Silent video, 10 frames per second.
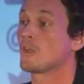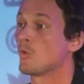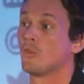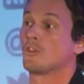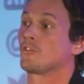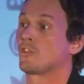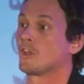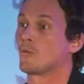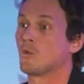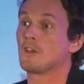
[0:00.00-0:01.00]
want this
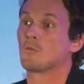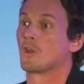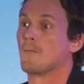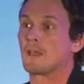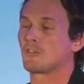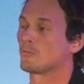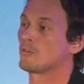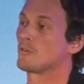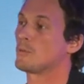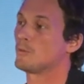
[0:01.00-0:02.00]
thing? We didn't want to make
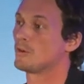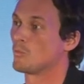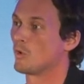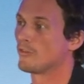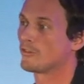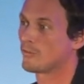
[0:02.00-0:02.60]
something that people didn't want.